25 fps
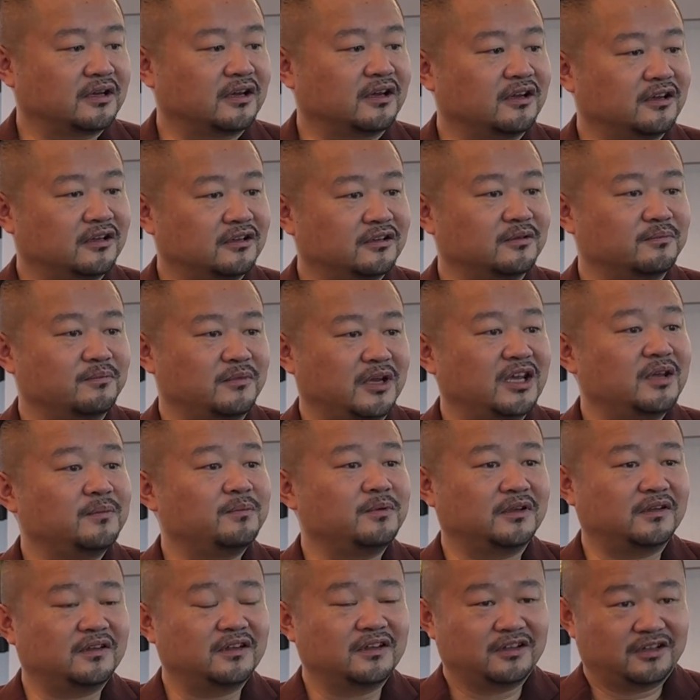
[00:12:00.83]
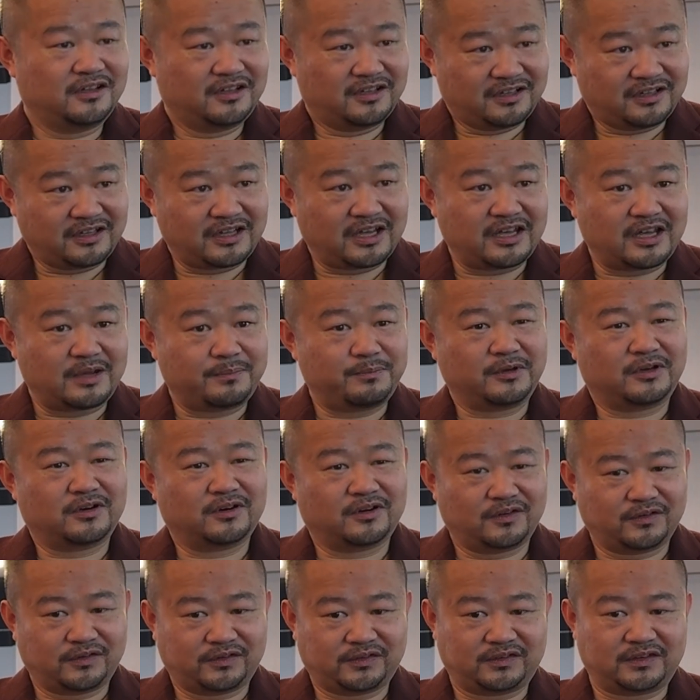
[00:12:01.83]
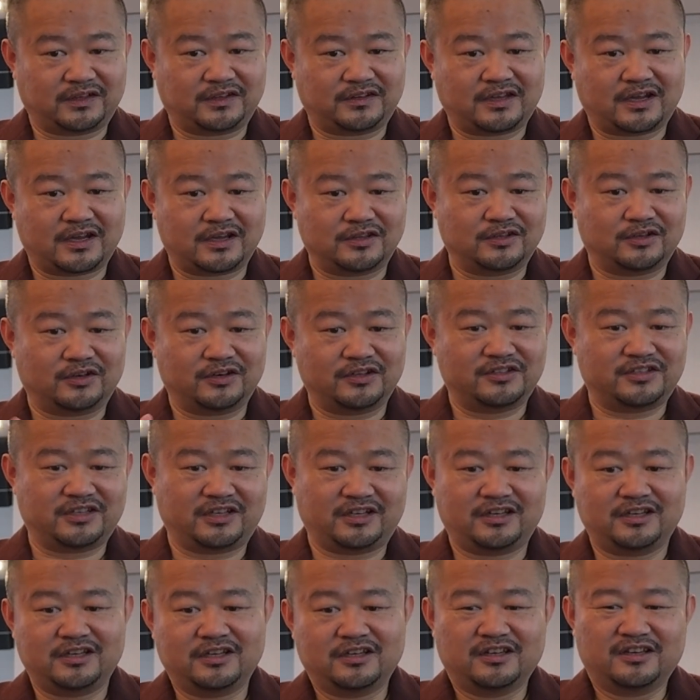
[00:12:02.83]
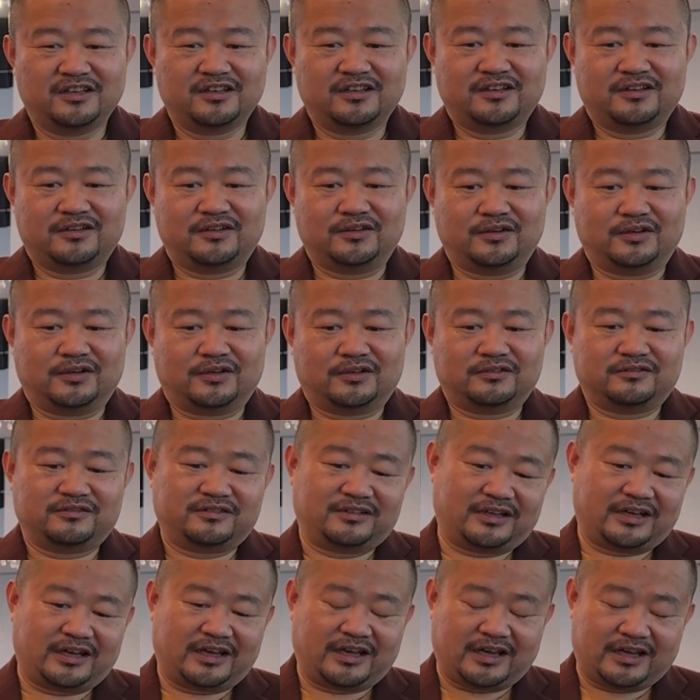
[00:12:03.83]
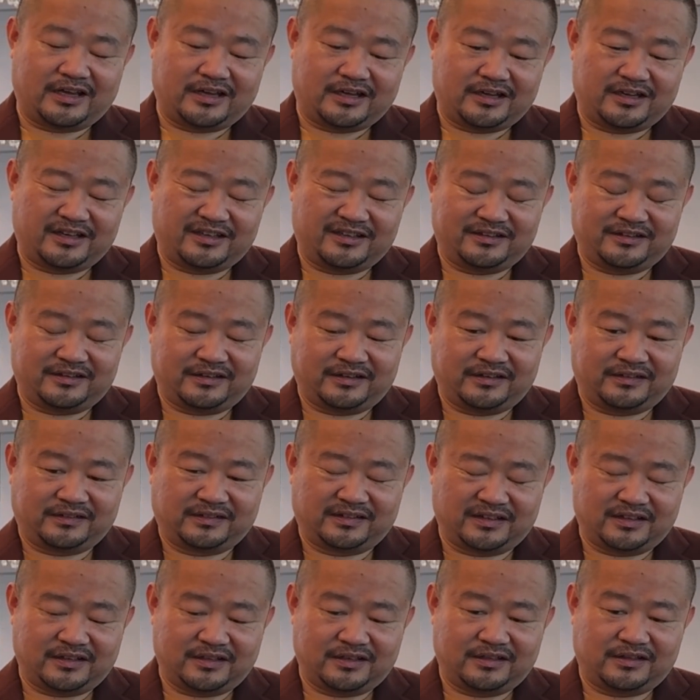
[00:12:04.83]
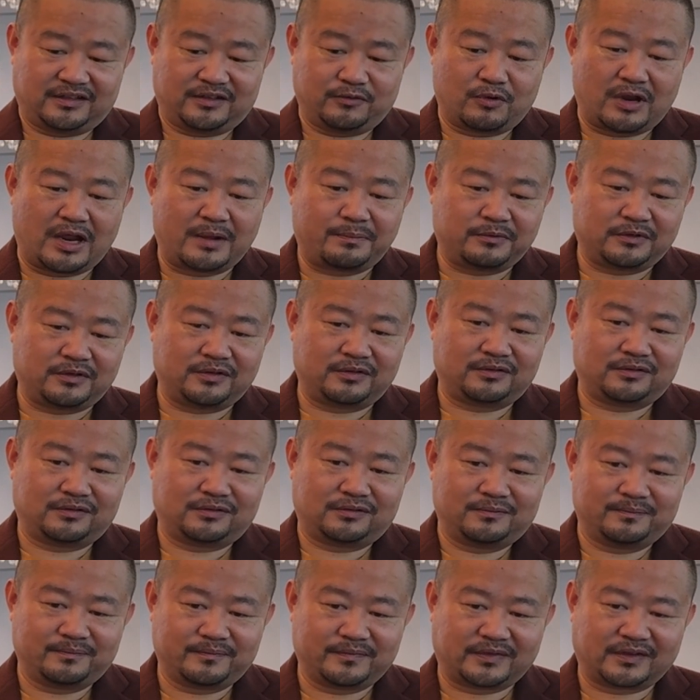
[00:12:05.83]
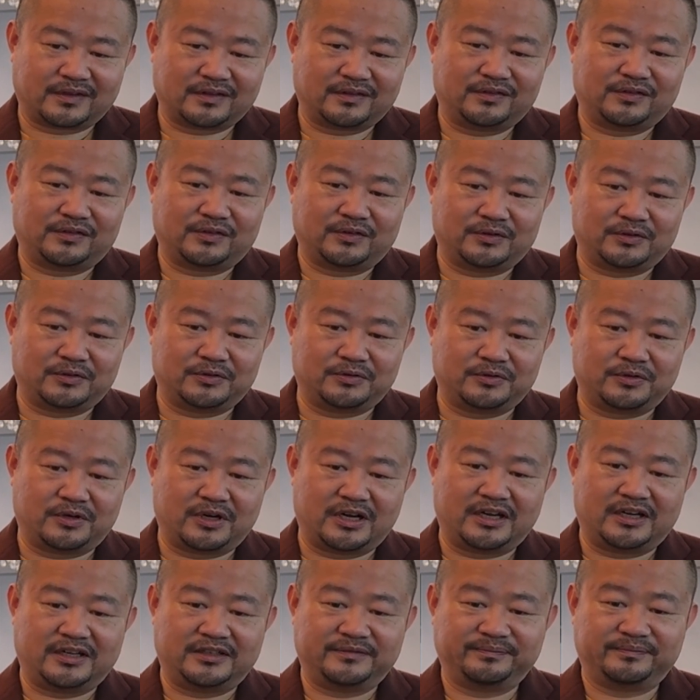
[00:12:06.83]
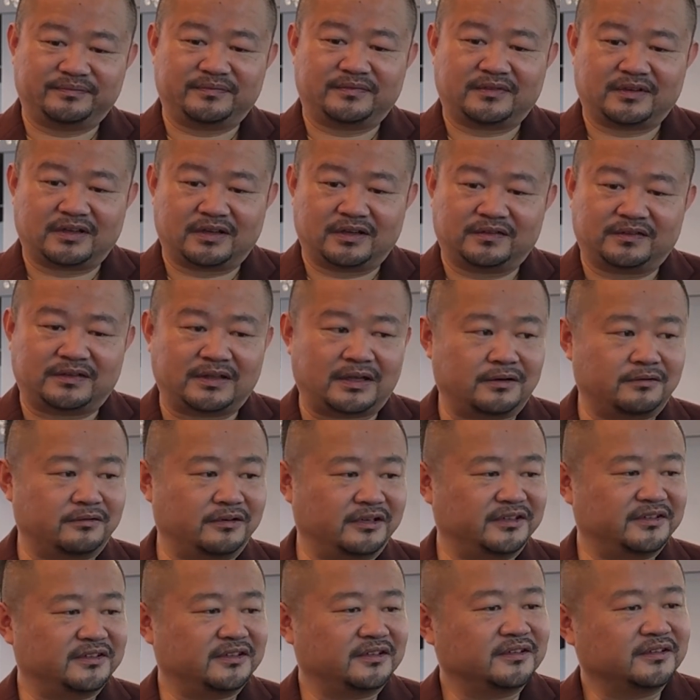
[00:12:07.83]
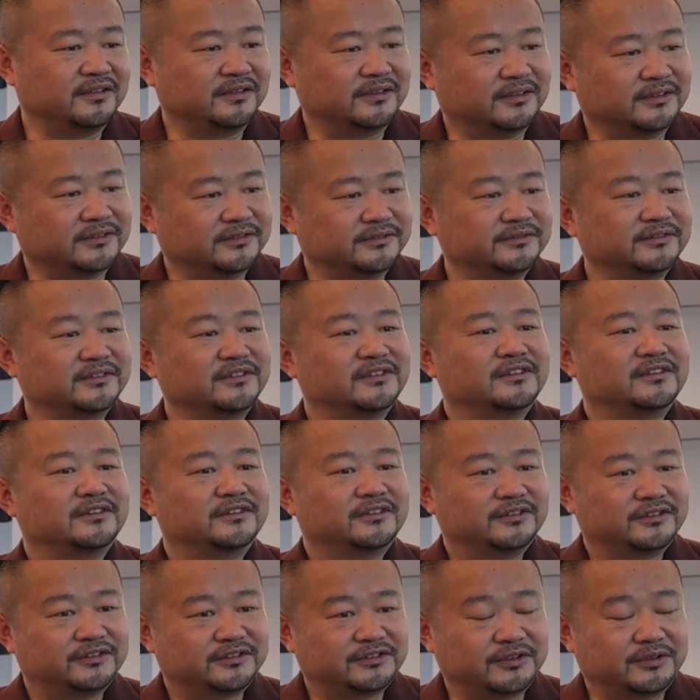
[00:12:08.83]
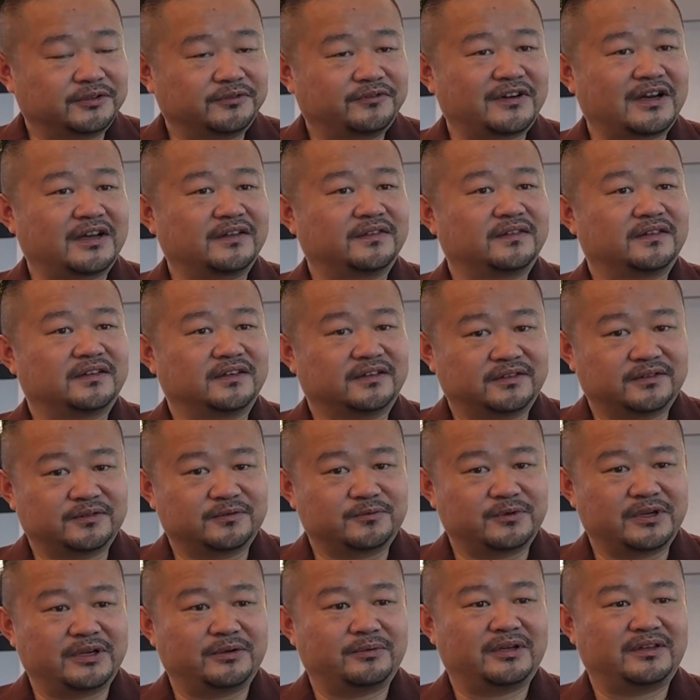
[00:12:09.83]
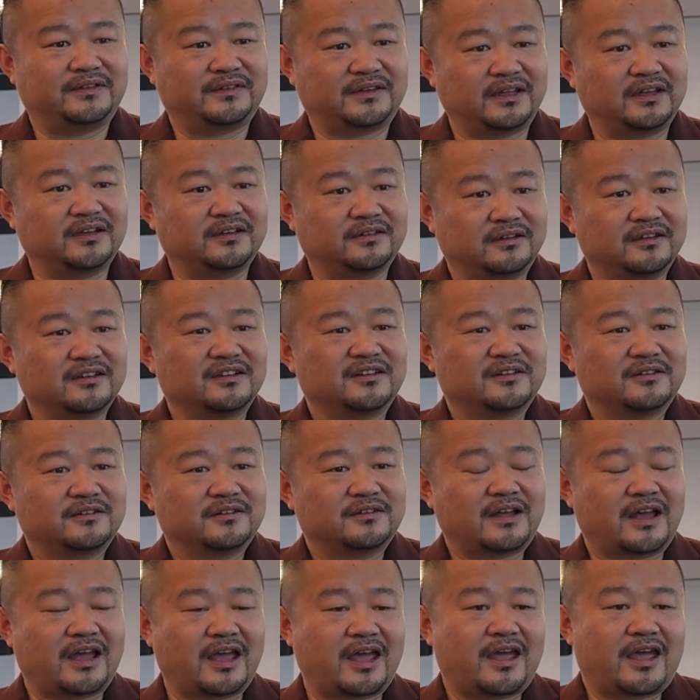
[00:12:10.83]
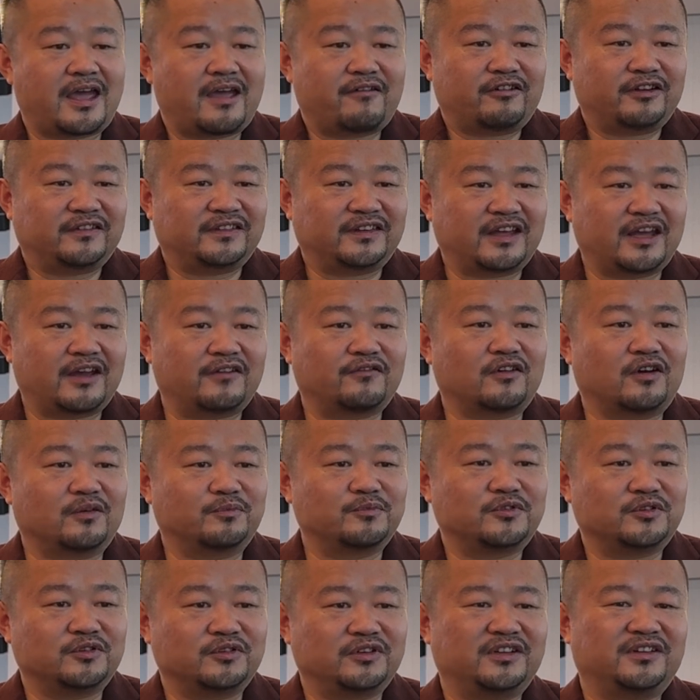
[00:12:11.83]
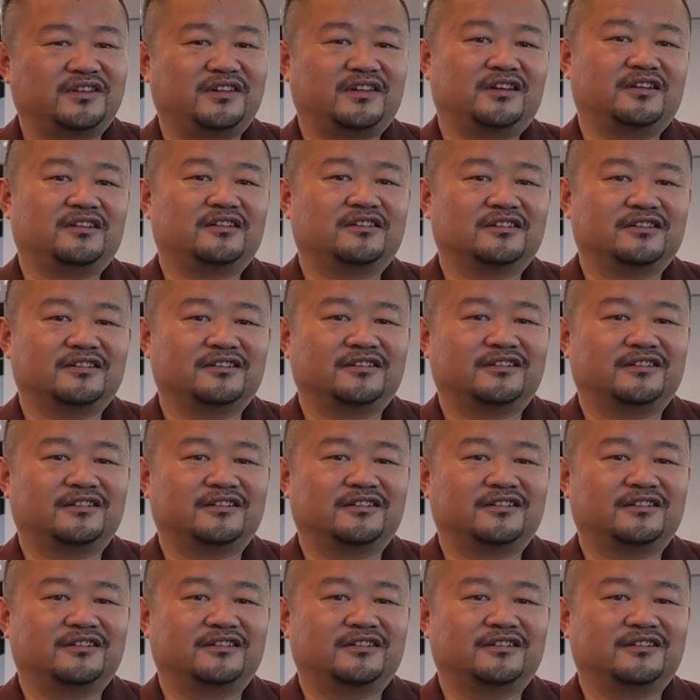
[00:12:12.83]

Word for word: and maybe yeah, because the technology you know, uh, it's a uh, developed so uh, accelerate mm. so fast. When we think everything have opportunity,